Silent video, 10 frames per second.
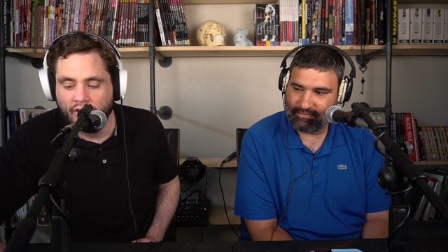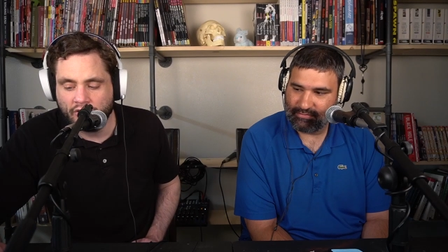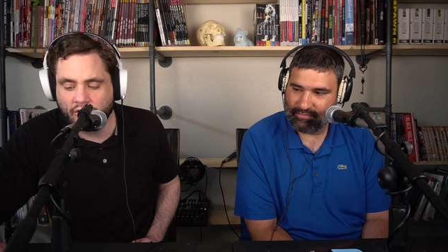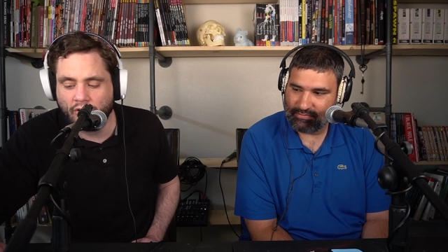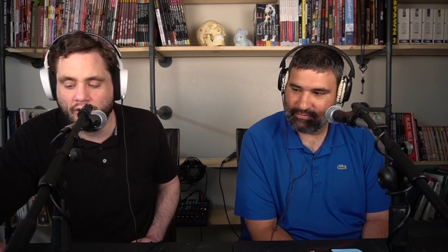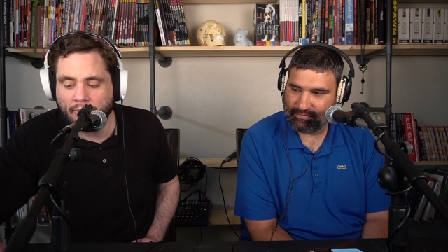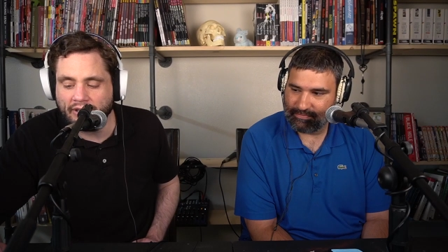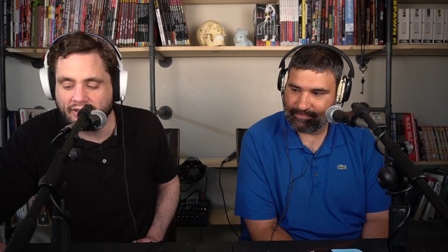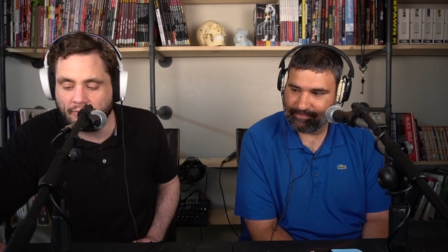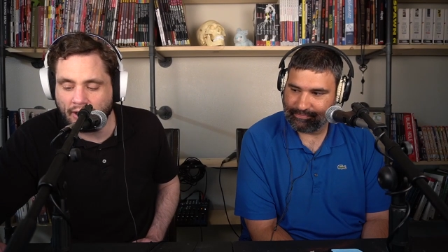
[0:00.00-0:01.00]
Speaker 1: Sure,
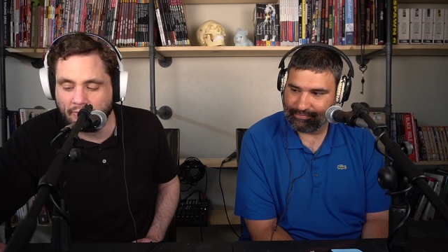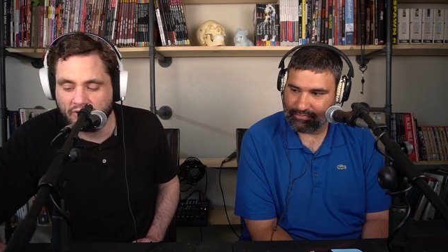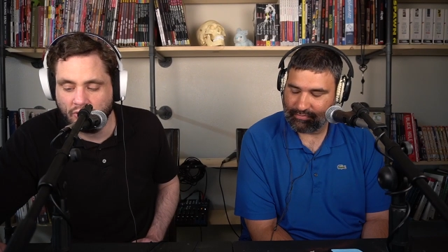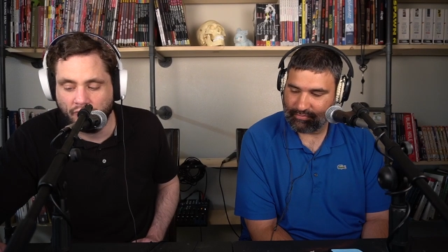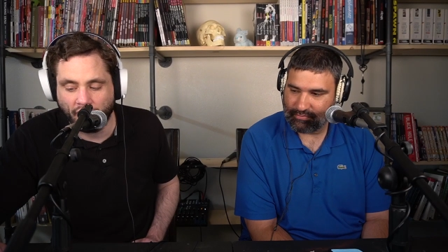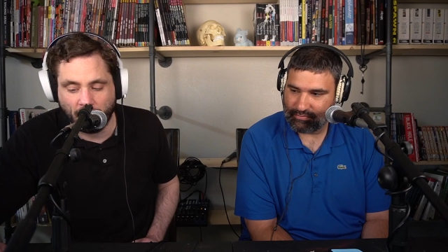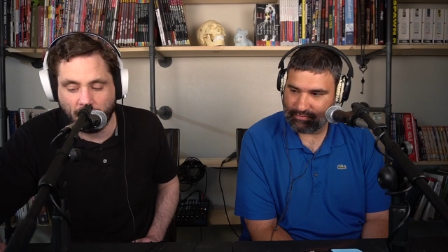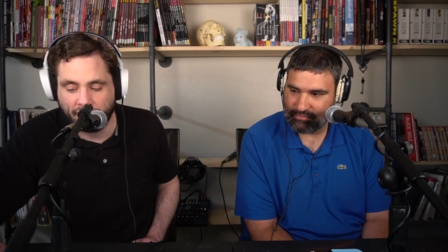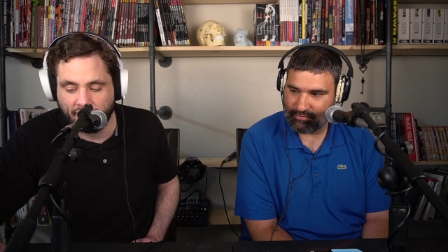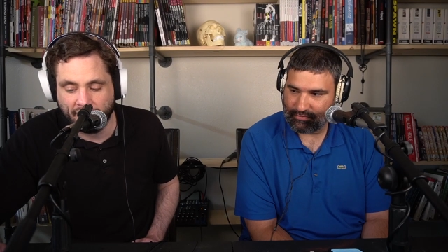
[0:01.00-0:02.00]
lemmings sometimes do fall
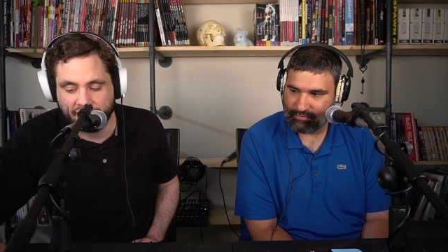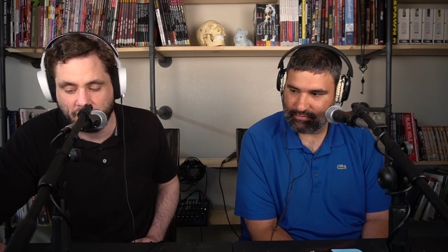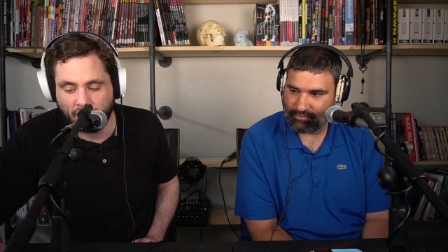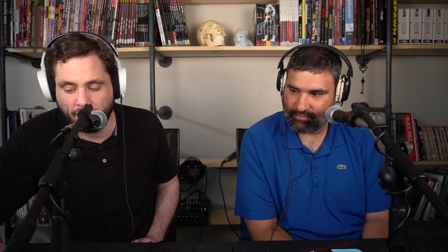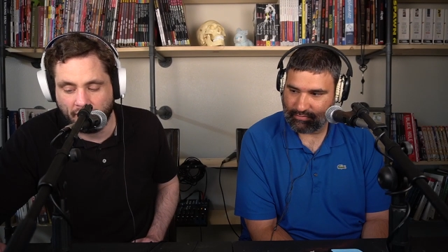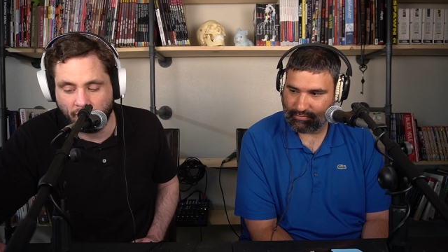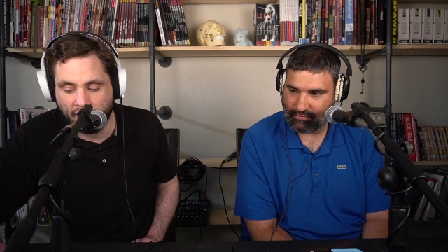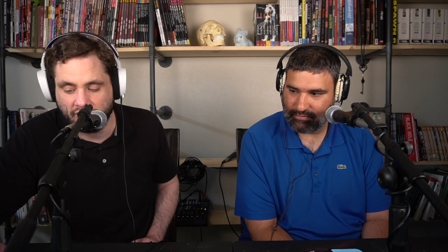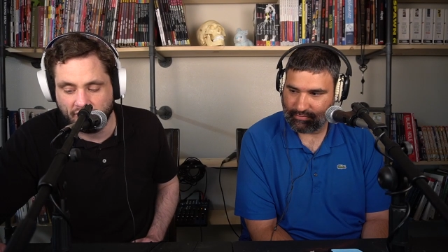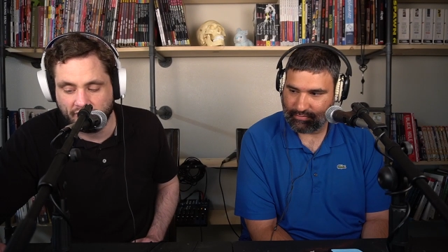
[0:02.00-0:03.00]
off cliffs during
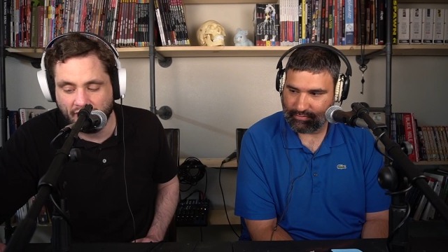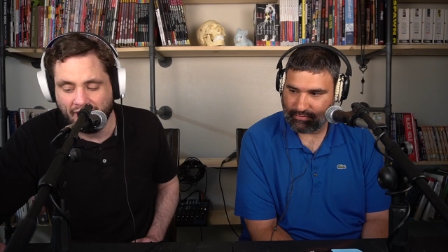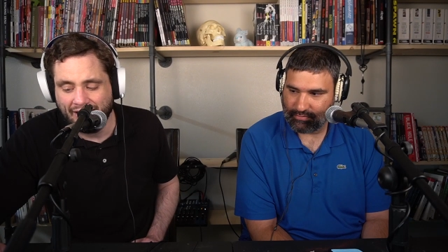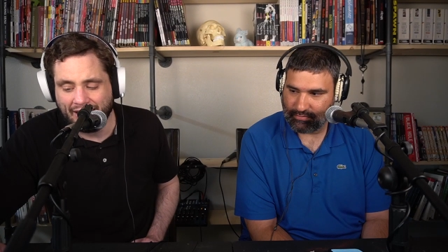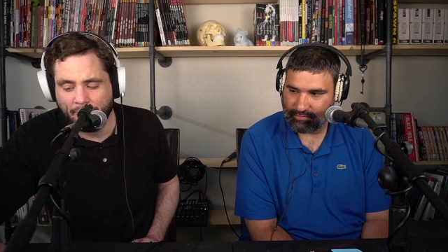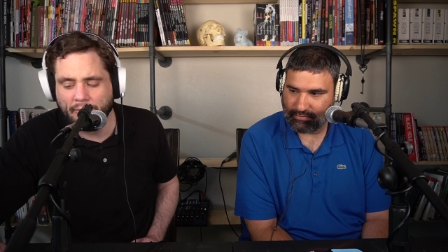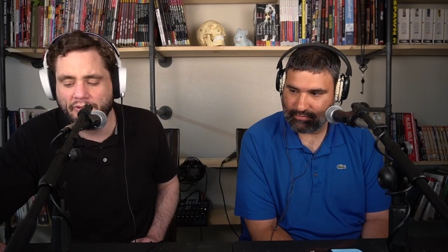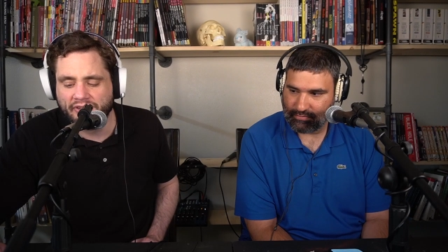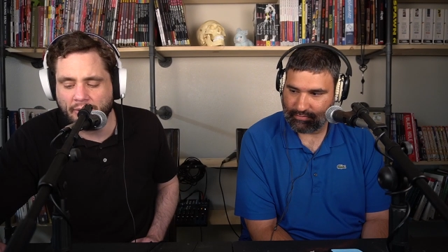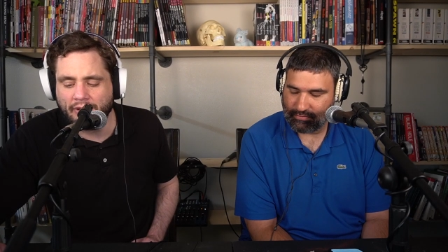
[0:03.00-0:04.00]
migrations, and
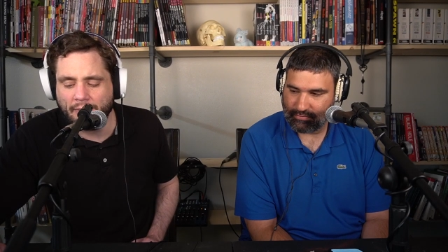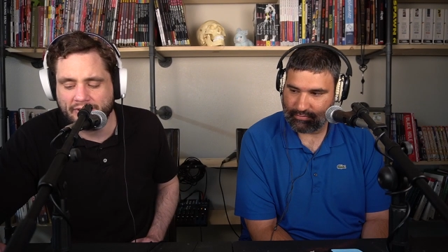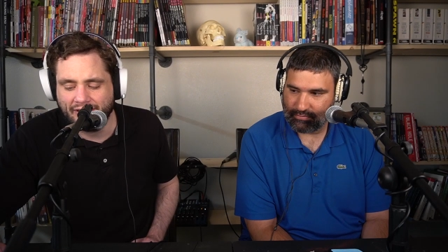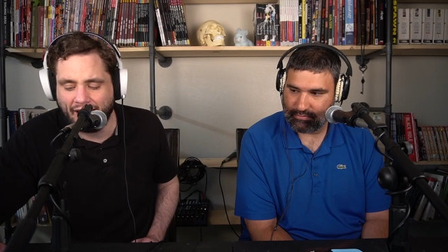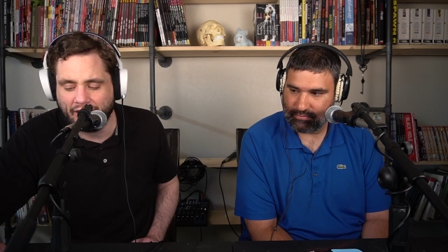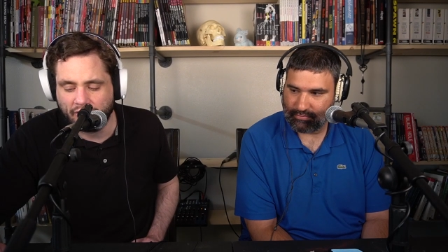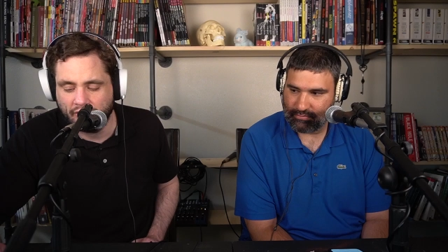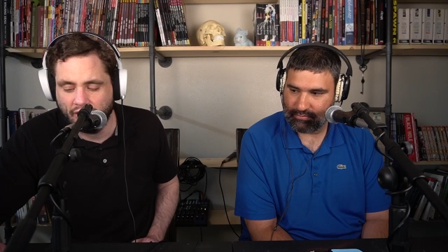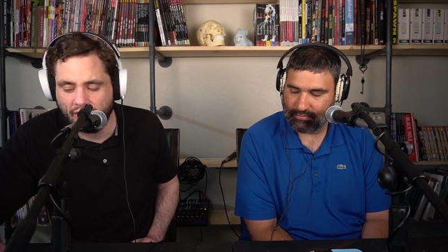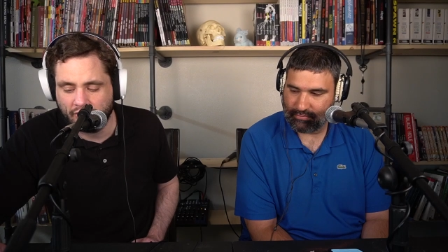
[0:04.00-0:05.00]
people sometimes die in
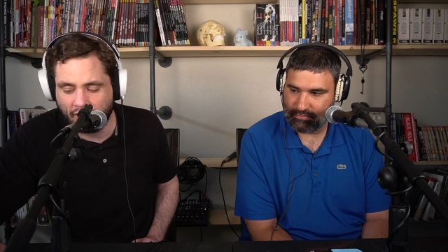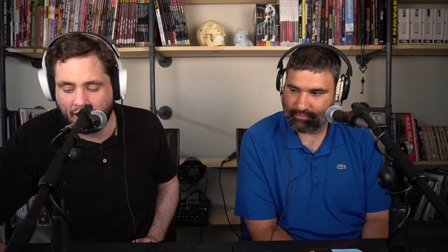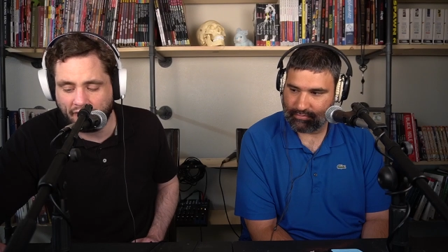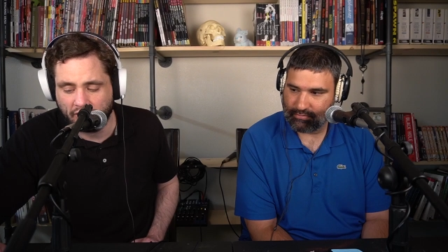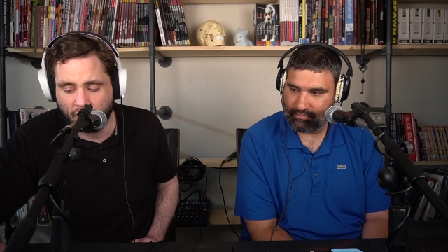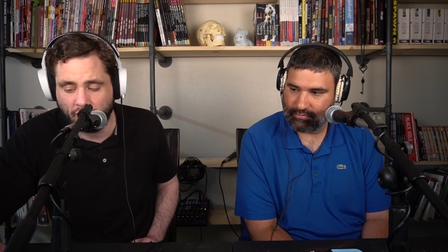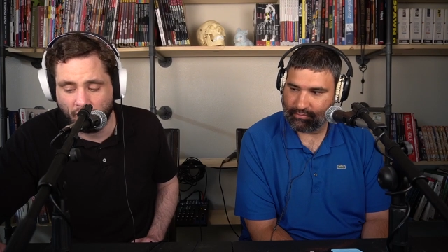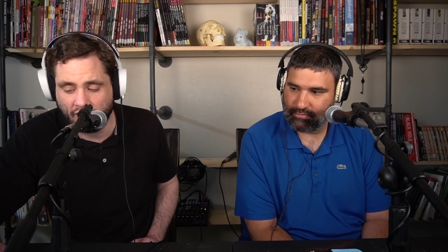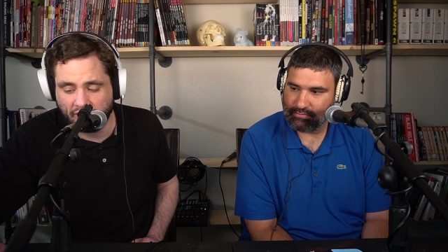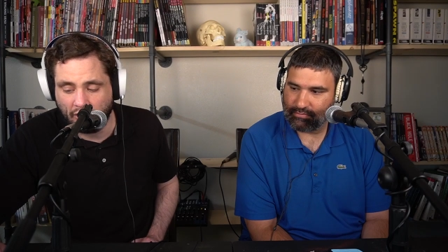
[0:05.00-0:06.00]
traffic during
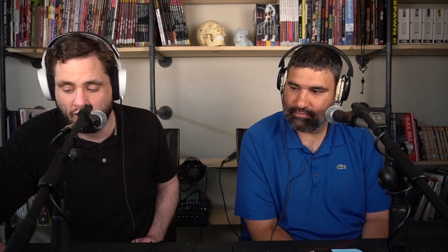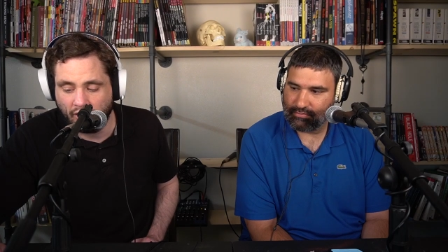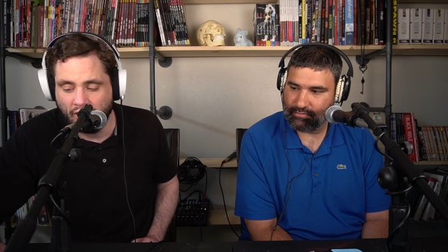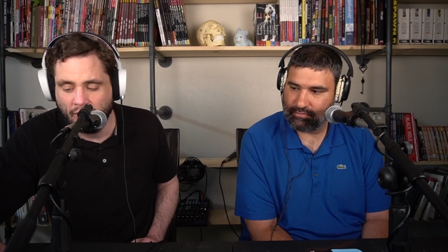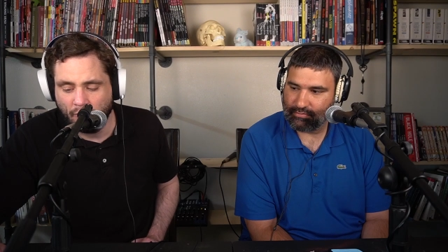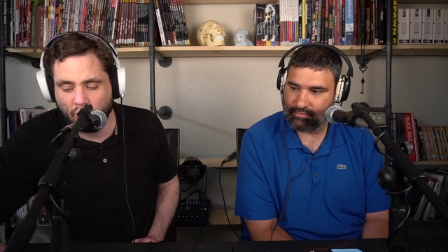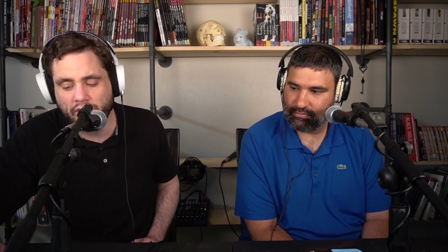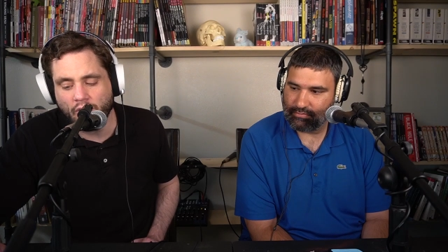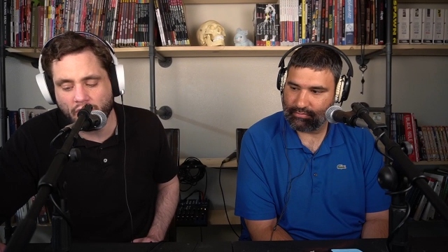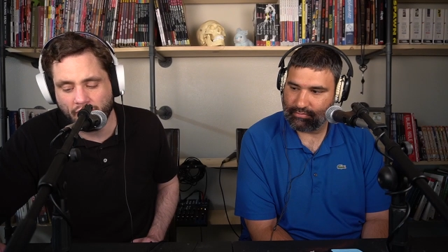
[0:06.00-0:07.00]
rush hour, but
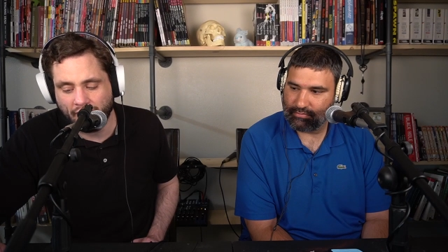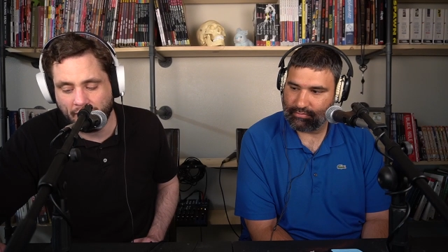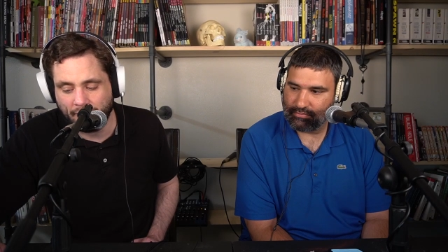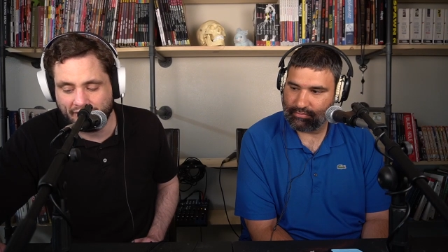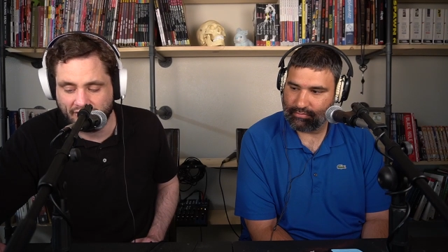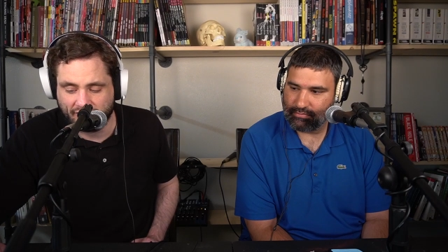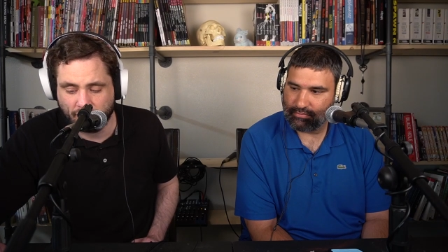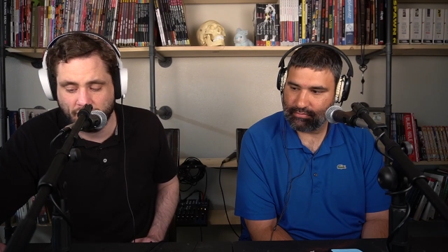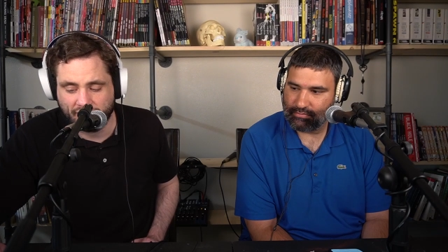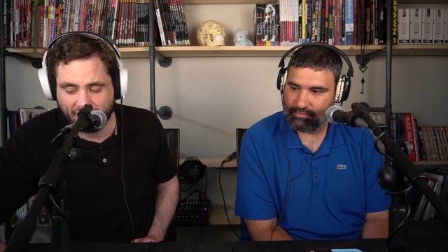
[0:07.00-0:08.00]
we don't claim that's a
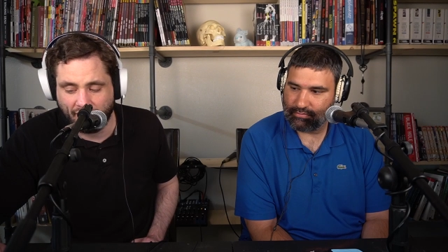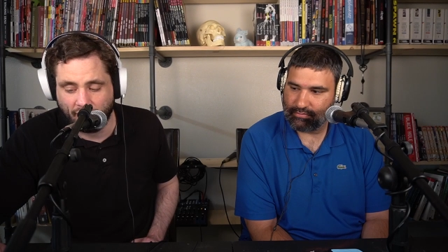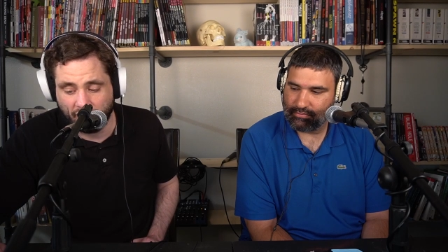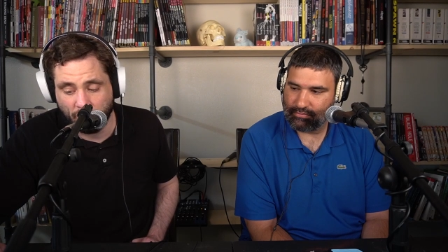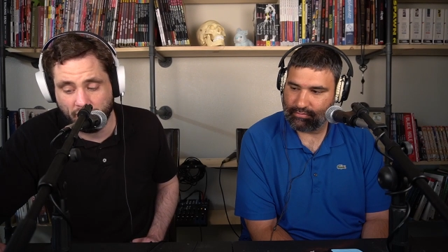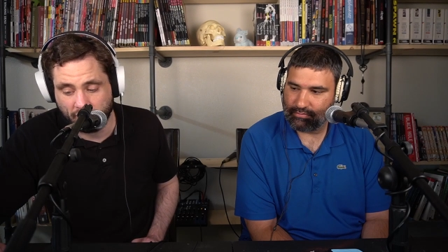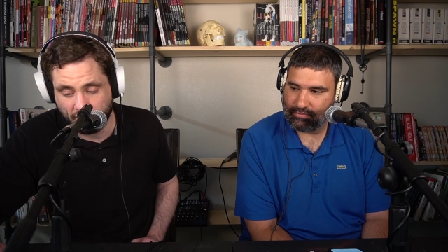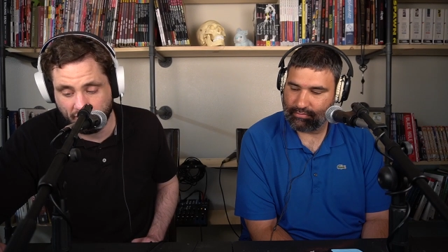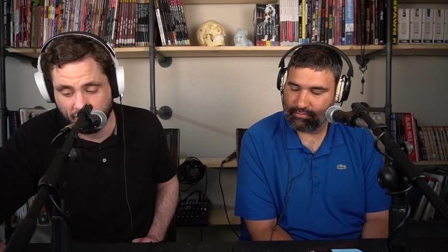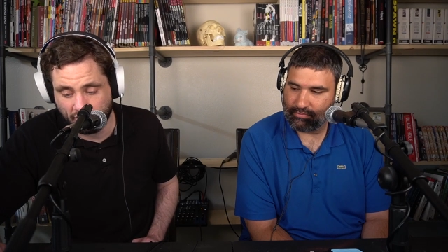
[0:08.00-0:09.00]
suicidal
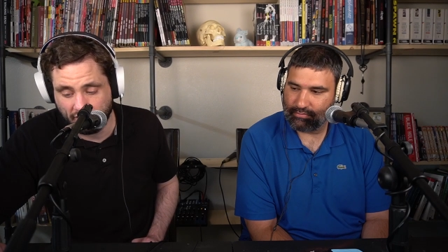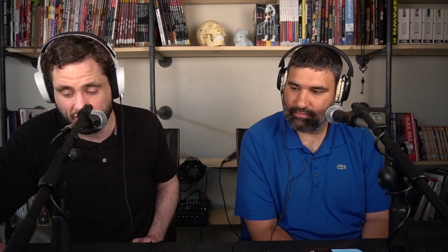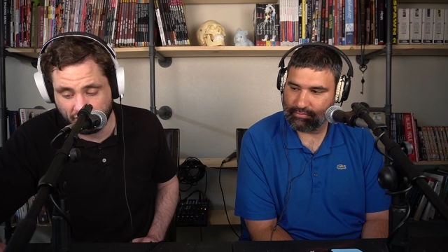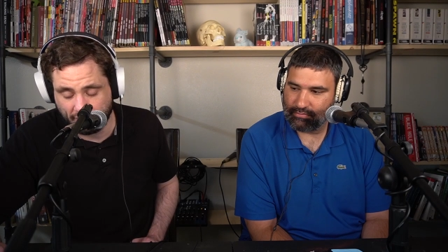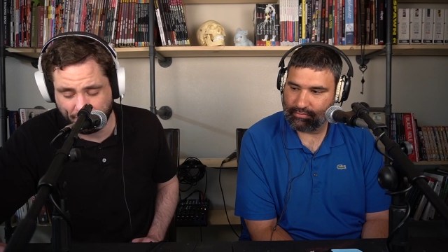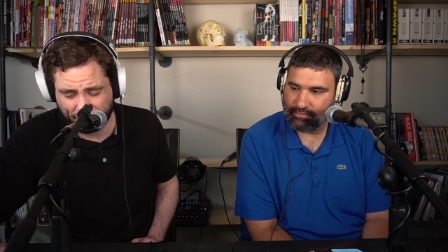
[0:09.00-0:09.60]
human tradition.